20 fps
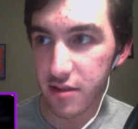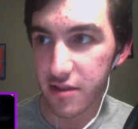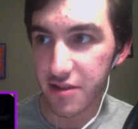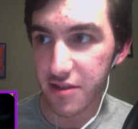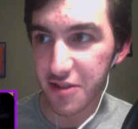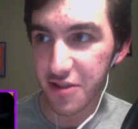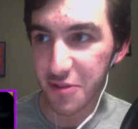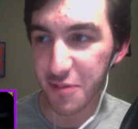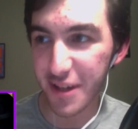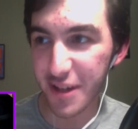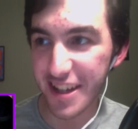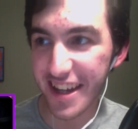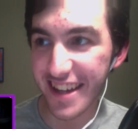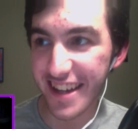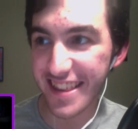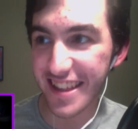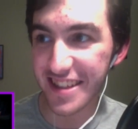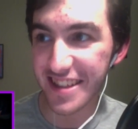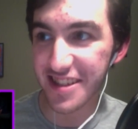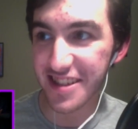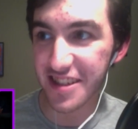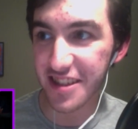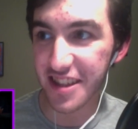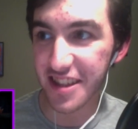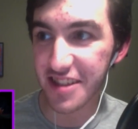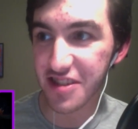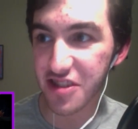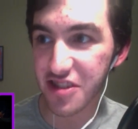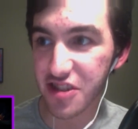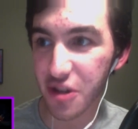Oh my god,
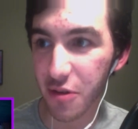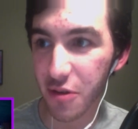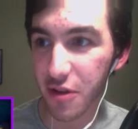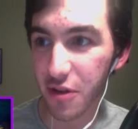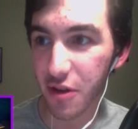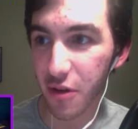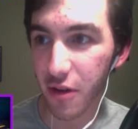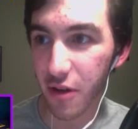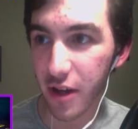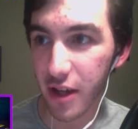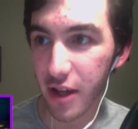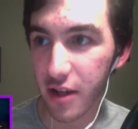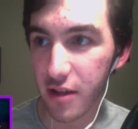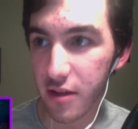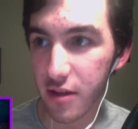that's so annoying.